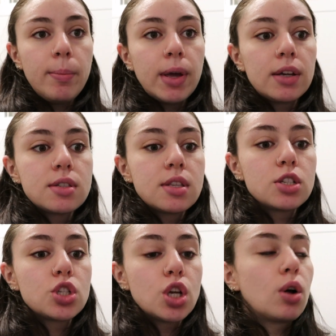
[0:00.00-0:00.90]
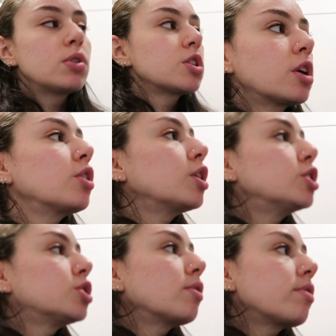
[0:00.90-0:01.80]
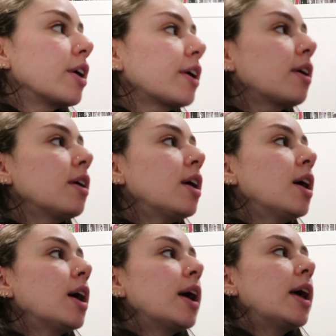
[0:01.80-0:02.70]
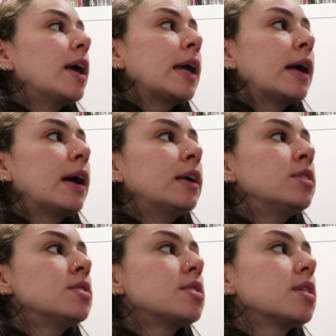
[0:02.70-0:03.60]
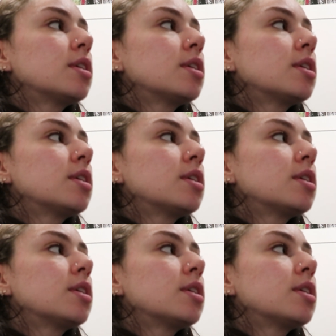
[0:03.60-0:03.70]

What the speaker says: because the snow literally so thick. And